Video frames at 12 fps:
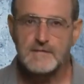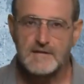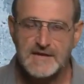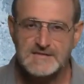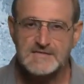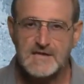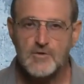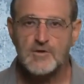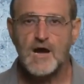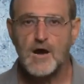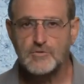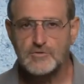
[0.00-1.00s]
let's learn
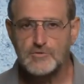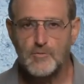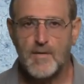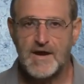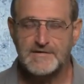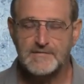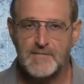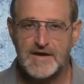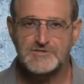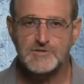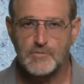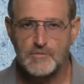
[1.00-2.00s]
how to do pattern
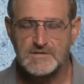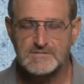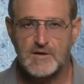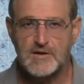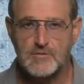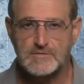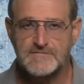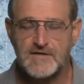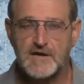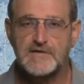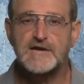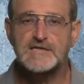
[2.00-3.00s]
matching with
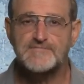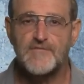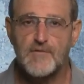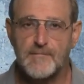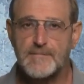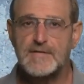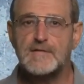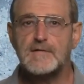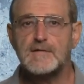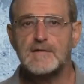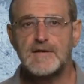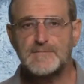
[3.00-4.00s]
Burrows-Wheeler transform.
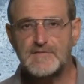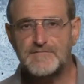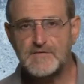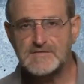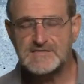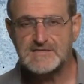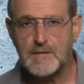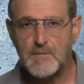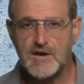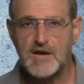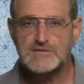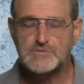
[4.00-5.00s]
Let me first
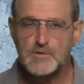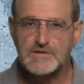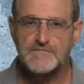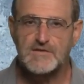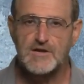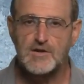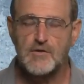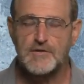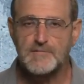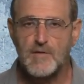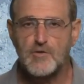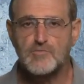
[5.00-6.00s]
summarize what we
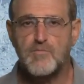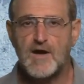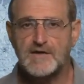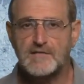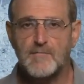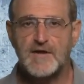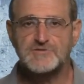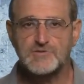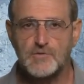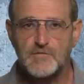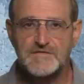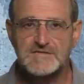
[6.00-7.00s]
learned about pattern
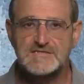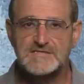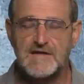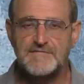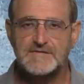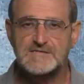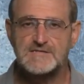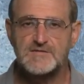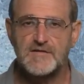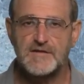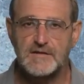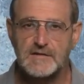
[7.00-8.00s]
matching with suffix
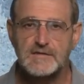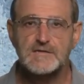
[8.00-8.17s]
tree.